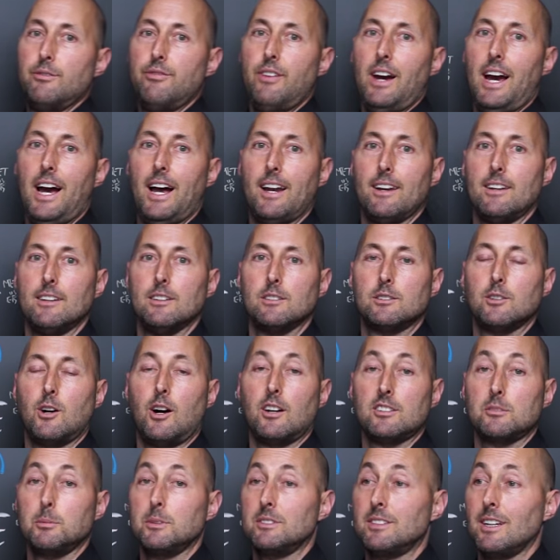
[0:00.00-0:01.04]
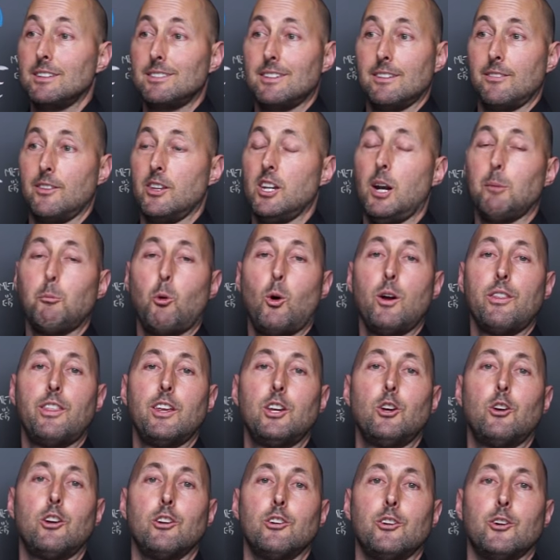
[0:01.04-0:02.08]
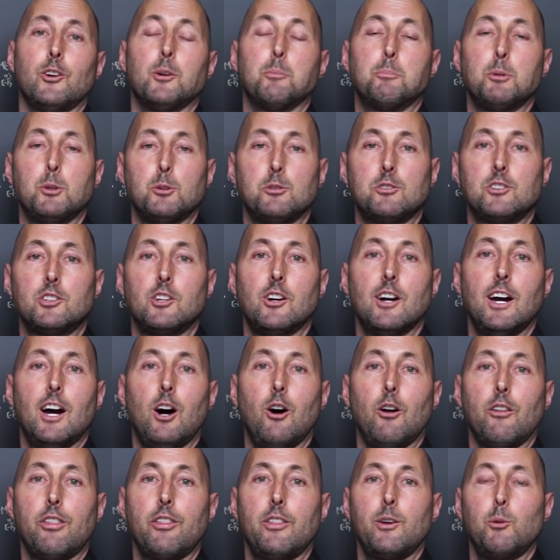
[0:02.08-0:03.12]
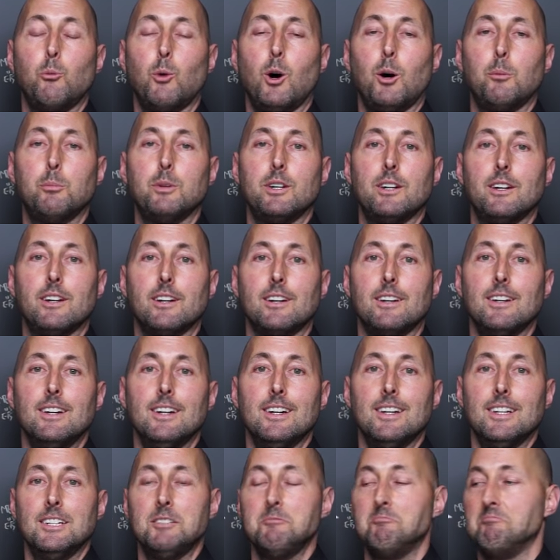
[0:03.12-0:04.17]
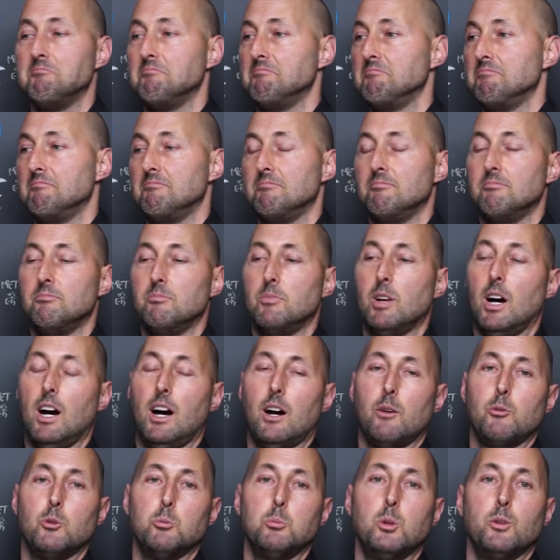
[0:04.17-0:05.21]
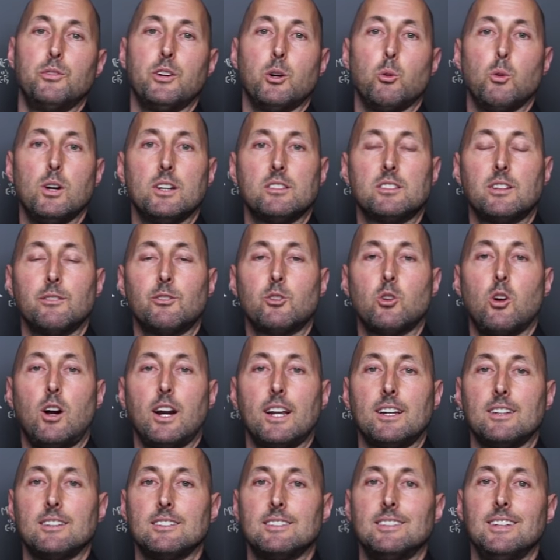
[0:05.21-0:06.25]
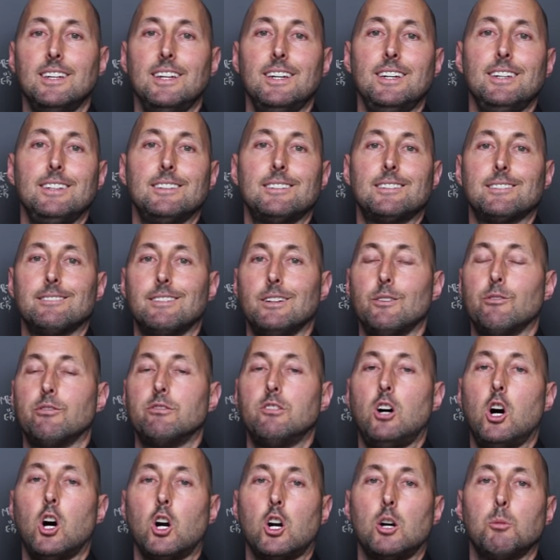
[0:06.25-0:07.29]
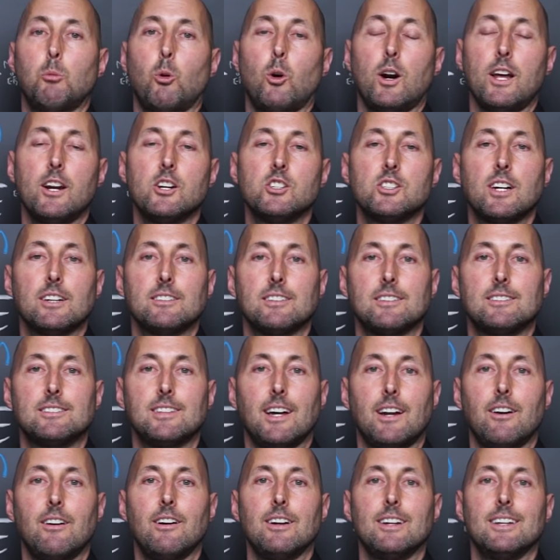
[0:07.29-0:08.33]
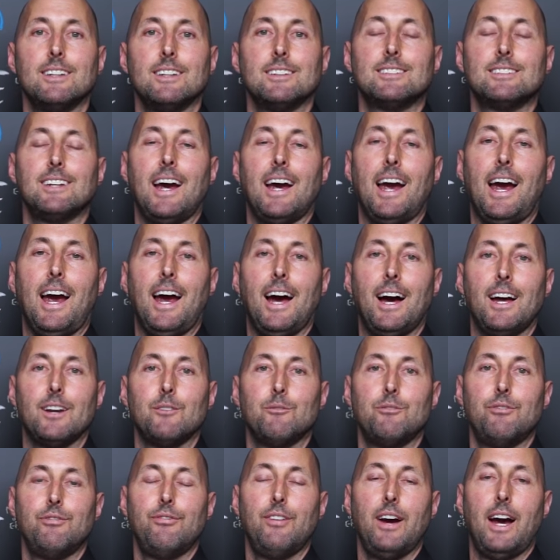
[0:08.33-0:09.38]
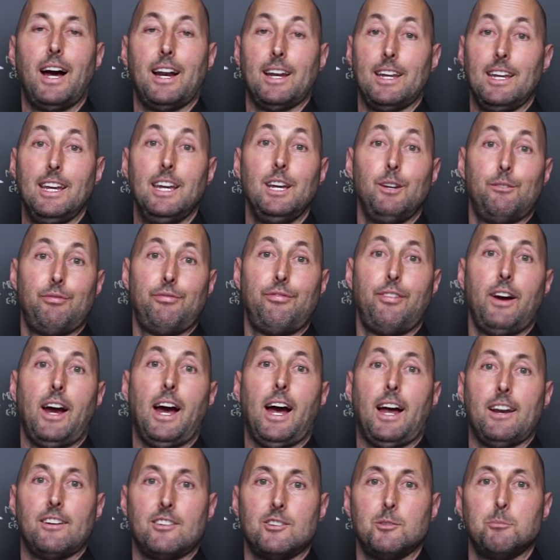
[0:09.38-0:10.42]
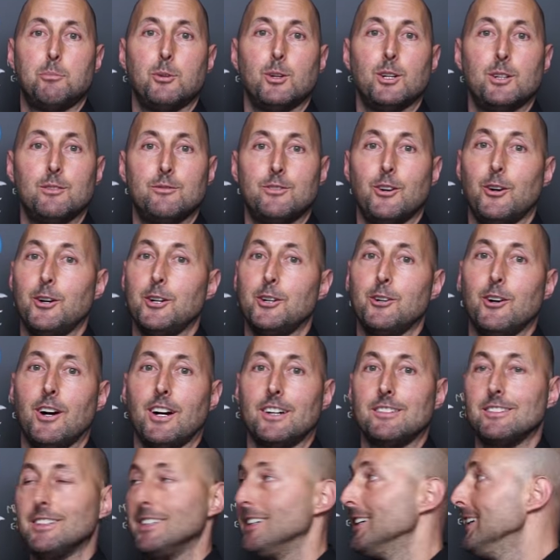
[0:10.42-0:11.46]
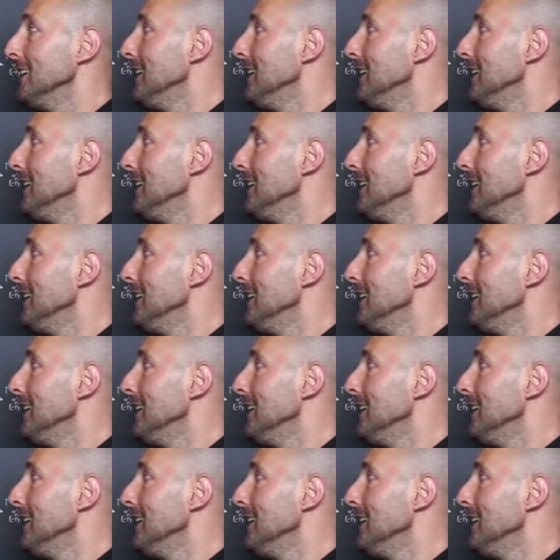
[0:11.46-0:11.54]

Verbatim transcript: fat is awesome. He says that the number one thing you can do to boost your health and well-being, Uh, remove your risk of chronic disease, live longer, more energized, et cetera, is to add fat. Eat fat, to put it very directly.